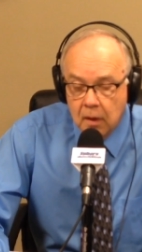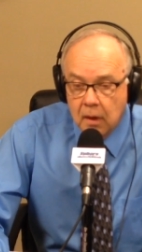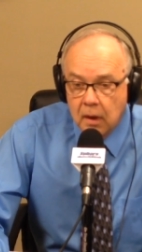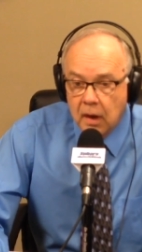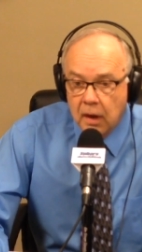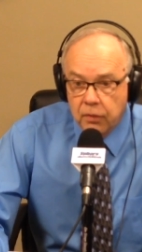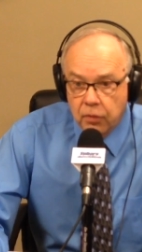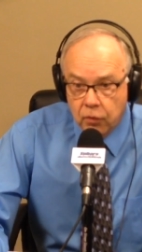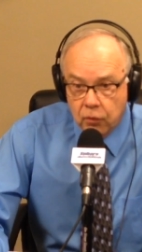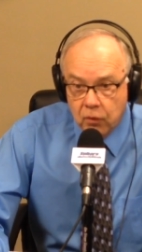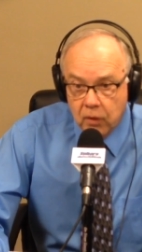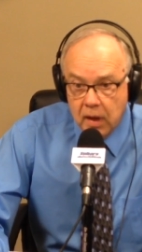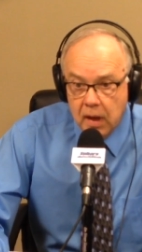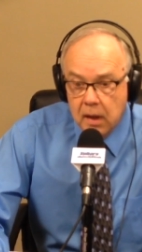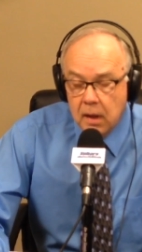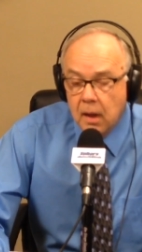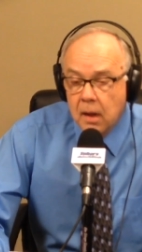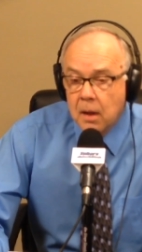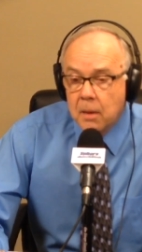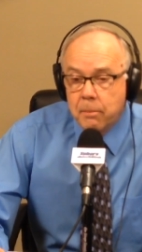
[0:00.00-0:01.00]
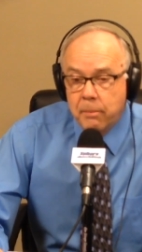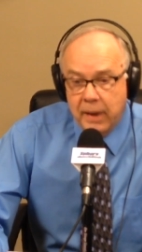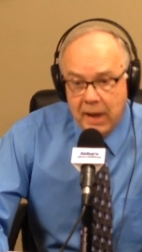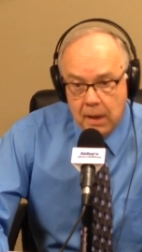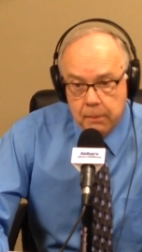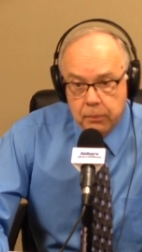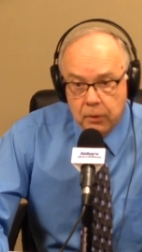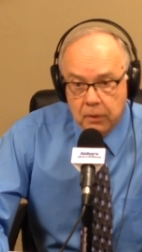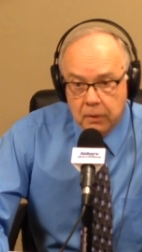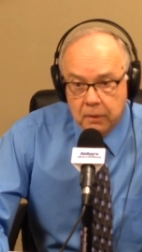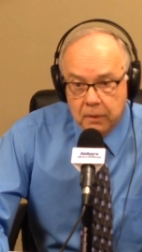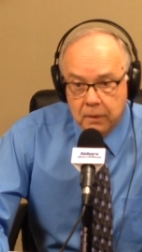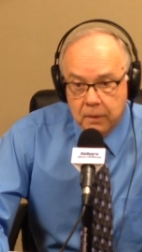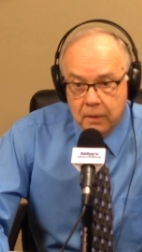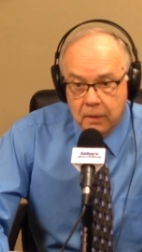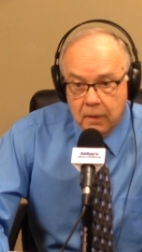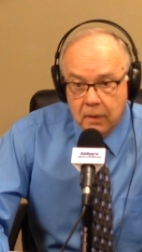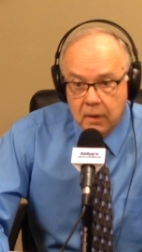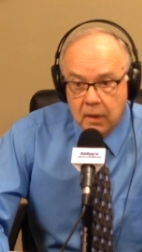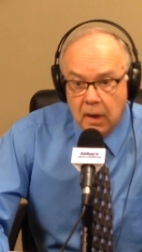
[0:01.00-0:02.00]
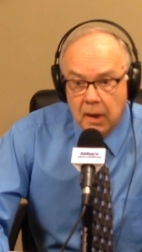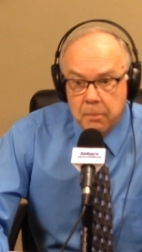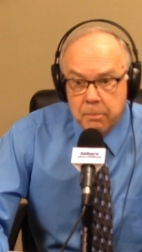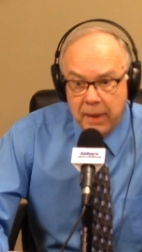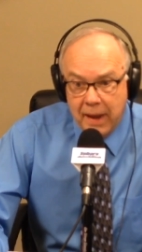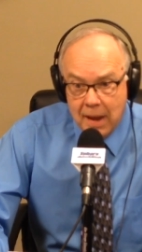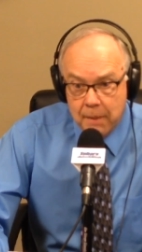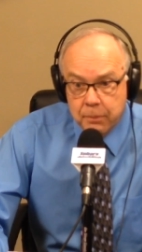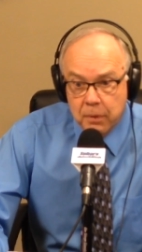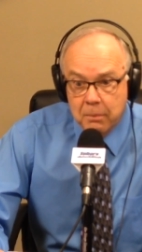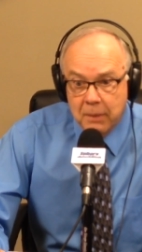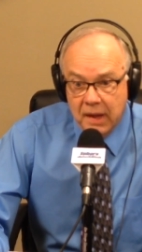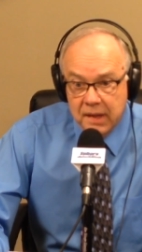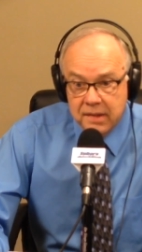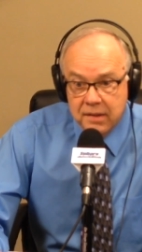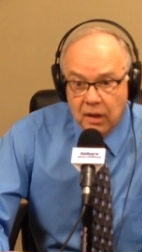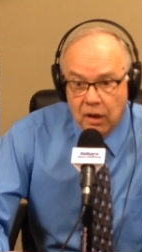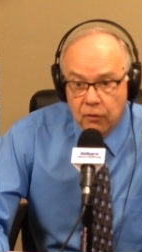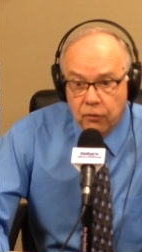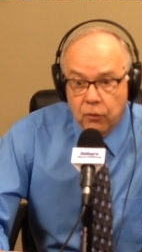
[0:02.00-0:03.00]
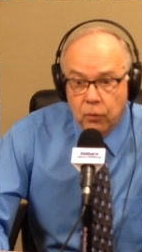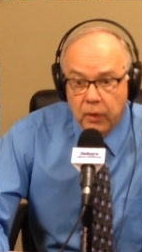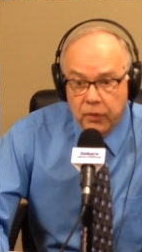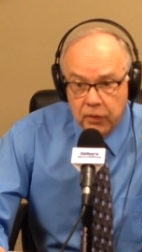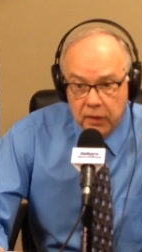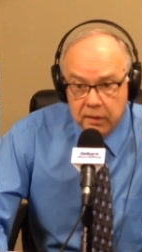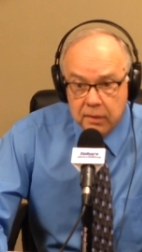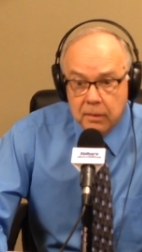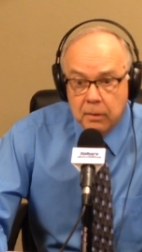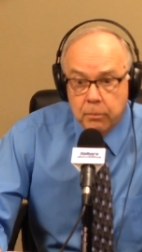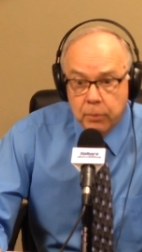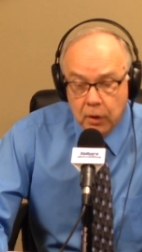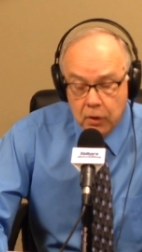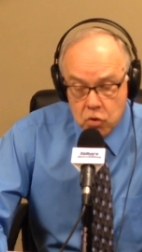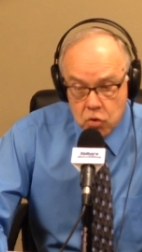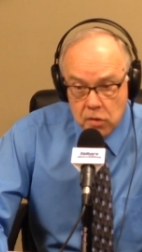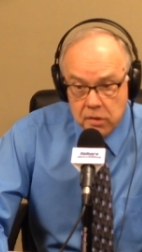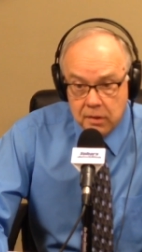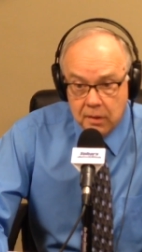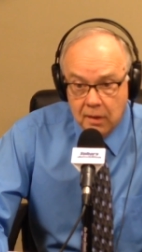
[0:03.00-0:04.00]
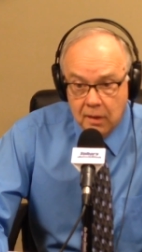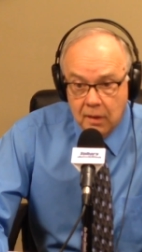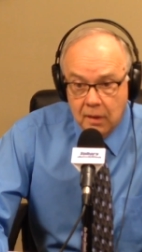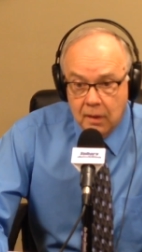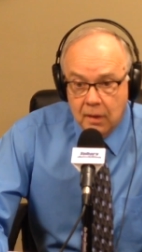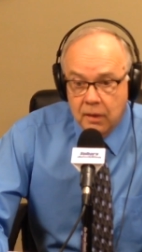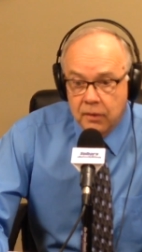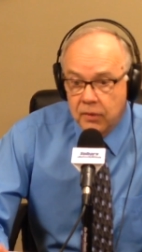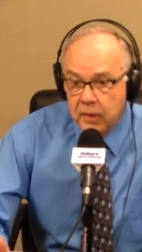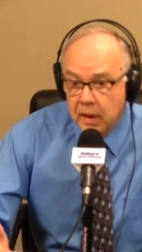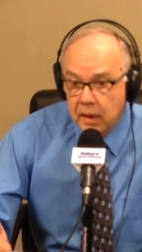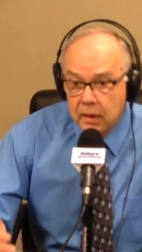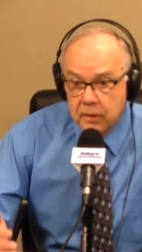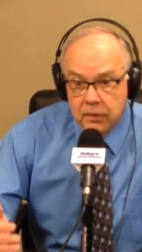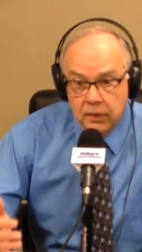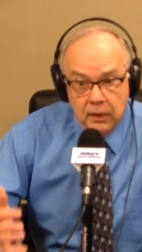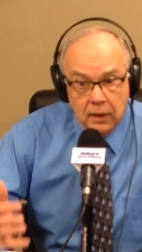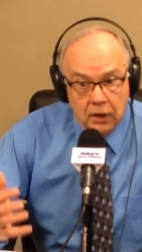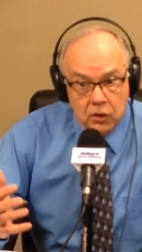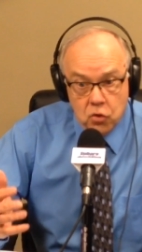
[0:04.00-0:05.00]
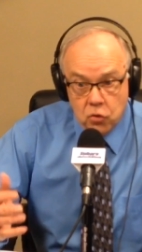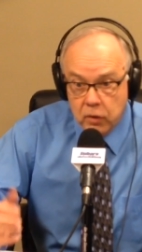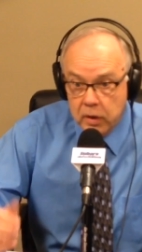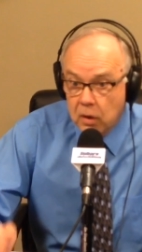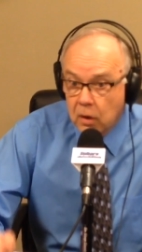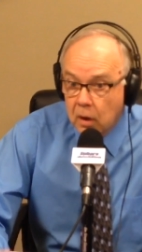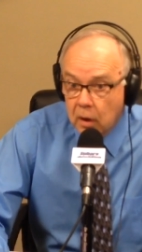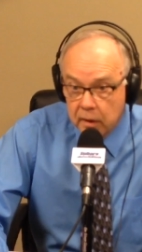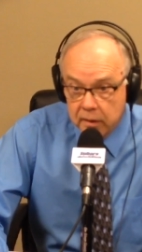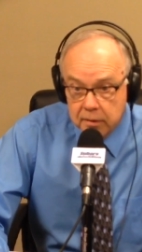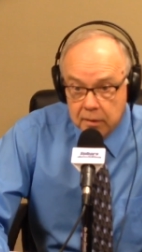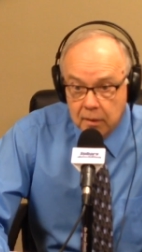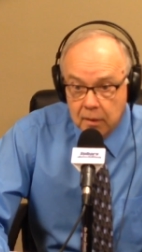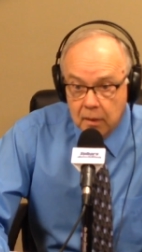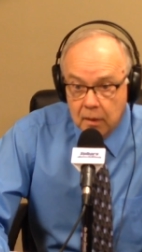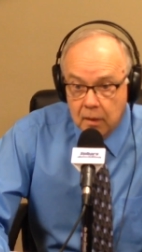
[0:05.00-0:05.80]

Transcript: And three, pamper. Can I pamper myself with this purchase? Think the luxury cars.